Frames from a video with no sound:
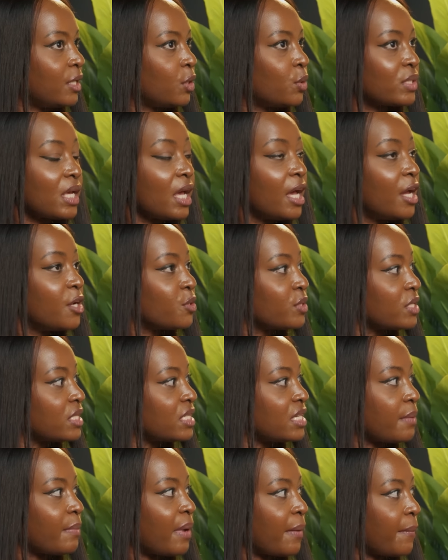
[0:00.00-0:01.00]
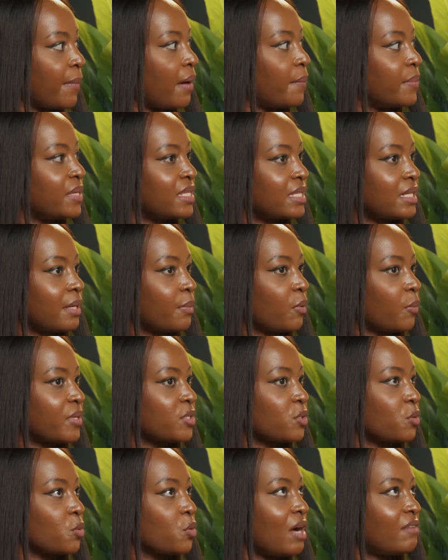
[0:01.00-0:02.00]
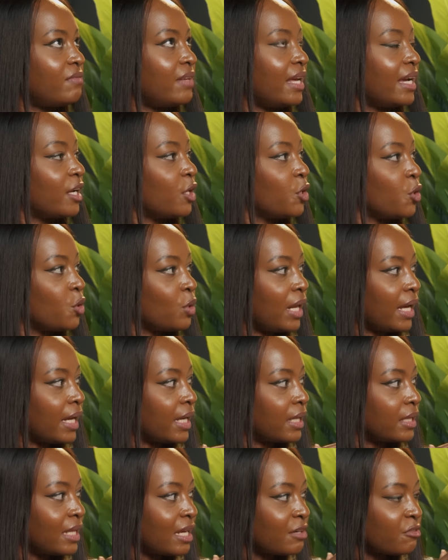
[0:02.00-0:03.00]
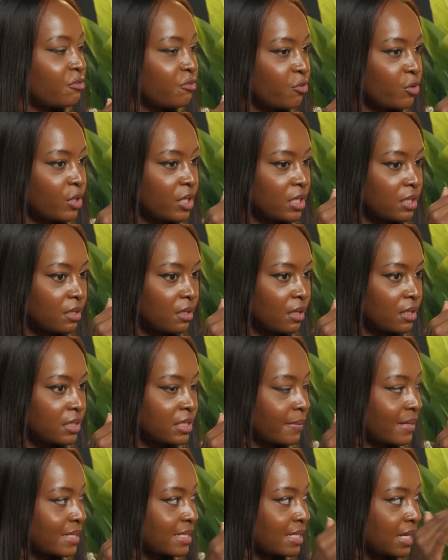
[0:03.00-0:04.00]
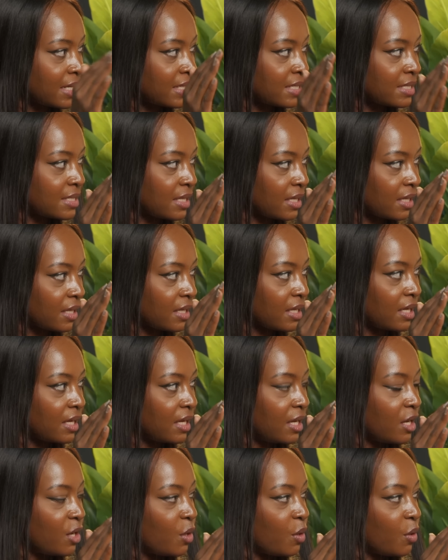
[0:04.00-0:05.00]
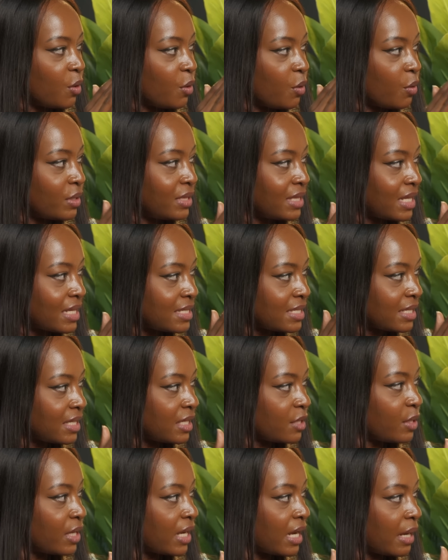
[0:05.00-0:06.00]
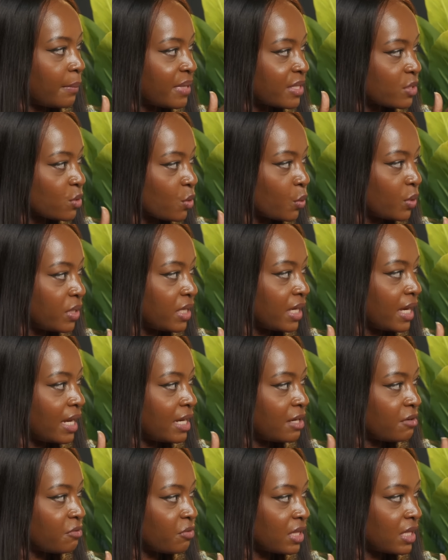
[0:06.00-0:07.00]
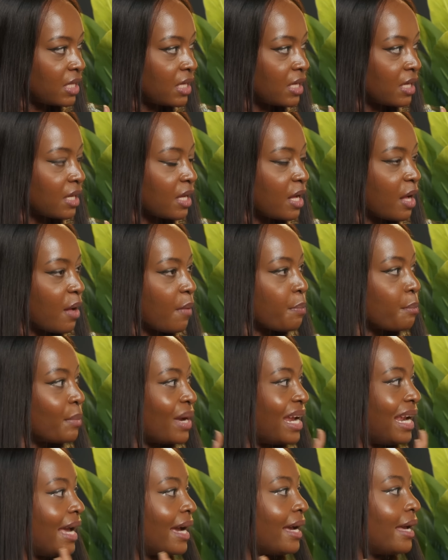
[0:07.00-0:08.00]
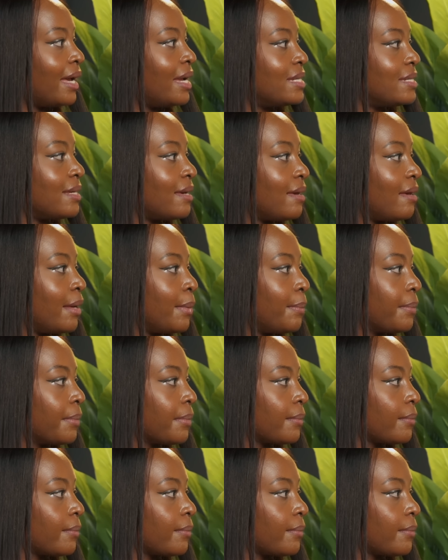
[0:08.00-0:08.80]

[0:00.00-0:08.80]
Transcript: Because to this day, my mom is the type of person who have like, you know, like that food Jevasani say mm-hmm. on the Sigiri Ngamazo and everything mm. by like 8 a.m.